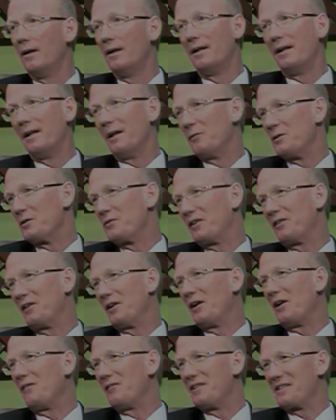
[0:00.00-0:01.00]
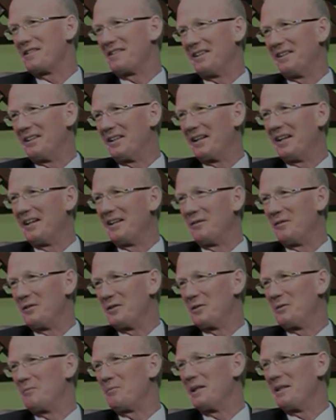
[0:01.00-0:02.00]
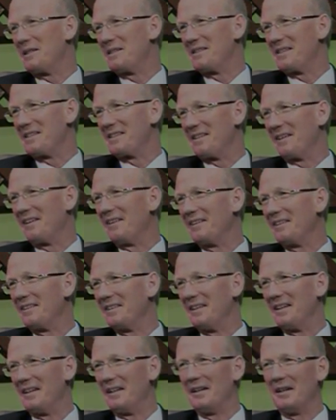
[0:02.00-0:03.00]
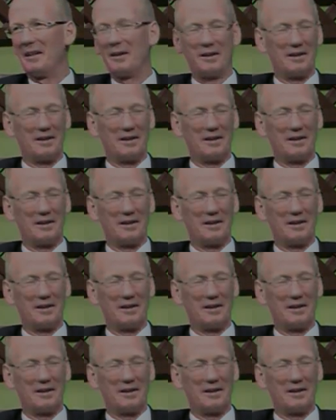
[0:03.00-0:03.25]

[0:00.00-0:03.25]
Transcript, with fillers: it was very obvious that Ghana was the place to Ghana start. Ghana was the place uh, to